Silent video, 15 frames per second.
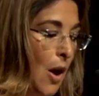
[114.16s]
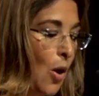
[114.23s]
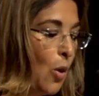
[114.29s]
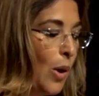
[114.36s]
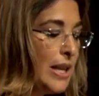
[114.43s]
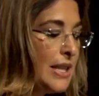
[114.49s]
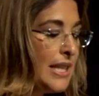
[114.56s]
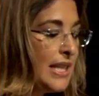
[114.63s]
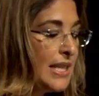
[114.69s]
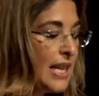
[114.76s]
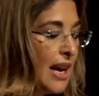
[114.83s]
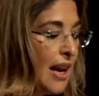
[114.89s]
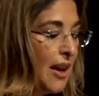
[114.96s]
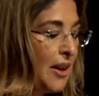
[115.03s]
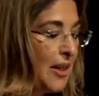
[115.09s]
One
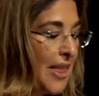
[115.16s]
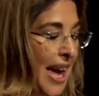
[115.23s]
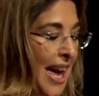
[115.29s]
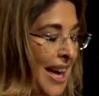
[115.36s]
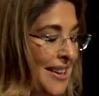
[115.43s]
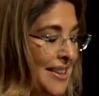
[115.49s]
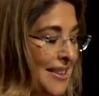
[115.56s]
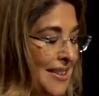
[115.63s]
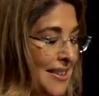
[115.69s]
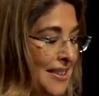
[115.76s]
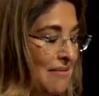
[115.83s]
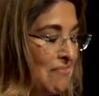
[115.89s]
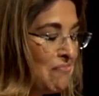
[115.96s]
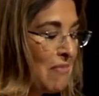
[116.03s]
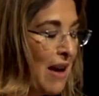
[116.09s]
detail that
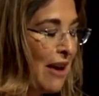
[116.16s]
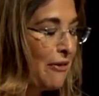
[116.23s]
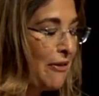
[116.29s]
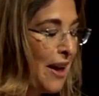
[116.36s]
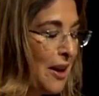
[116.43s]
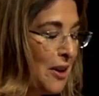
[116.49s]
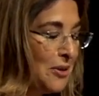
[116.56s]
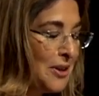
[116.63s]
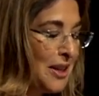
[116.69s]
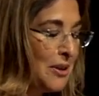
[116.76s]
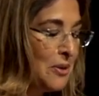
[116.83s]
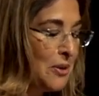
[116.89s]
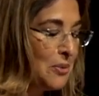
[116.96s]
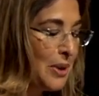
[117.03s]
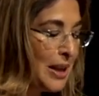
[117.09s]
I found
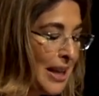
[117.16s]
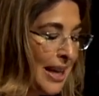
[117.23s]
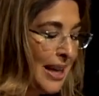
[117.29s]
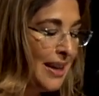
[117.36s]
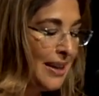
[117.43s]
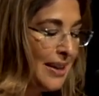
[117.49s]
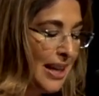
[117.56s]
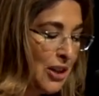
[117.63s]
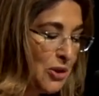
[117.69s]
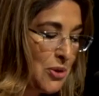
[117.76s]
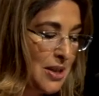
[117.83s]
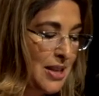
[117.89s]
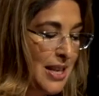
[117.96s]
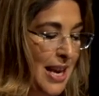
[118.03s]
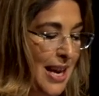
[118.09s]
really
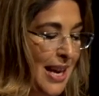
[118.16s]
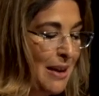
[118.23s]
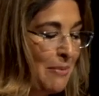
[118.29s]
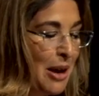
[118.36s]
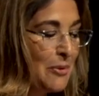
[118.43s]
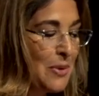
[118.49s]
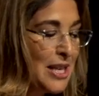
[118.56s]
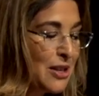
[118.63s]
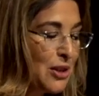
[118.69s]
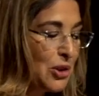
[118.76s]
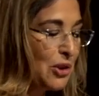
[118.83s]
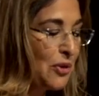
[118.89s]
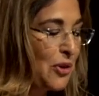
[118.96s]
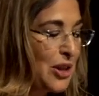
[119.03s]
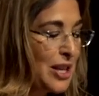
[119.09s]
interesting in my
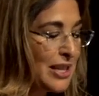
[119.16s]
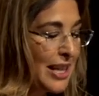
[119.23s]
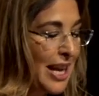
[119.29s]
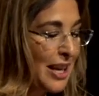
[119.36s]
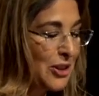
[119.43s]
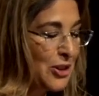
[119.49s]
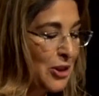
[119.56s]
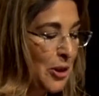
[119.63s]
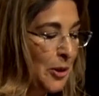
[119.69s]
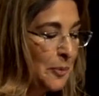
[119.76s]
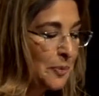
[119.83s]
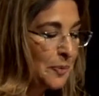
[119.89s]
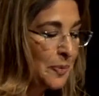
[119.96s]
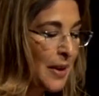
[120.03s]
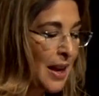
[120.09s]
research for this lecture
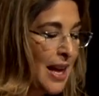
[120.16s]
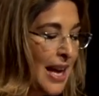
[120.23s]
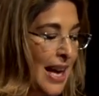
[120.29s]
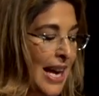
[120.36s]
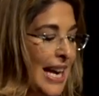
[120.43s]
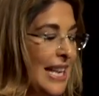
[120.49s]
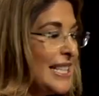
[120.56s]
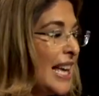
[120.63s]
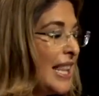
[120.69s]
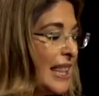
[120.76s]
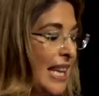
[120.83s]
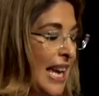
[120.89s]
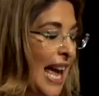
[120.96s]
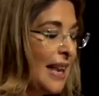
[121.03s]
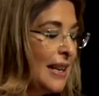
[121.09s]
is that
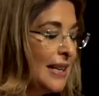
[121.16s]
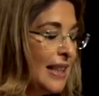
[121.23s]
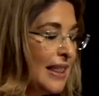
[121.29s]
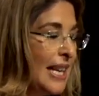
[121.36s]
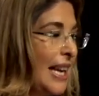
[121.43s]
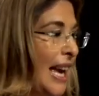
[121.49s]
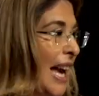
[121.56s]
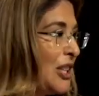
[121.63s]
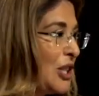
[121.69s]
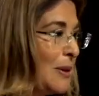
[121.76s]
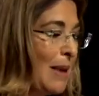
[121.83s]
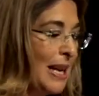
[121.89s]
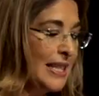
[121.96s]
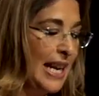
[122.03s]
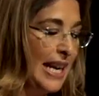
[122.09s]
the HMS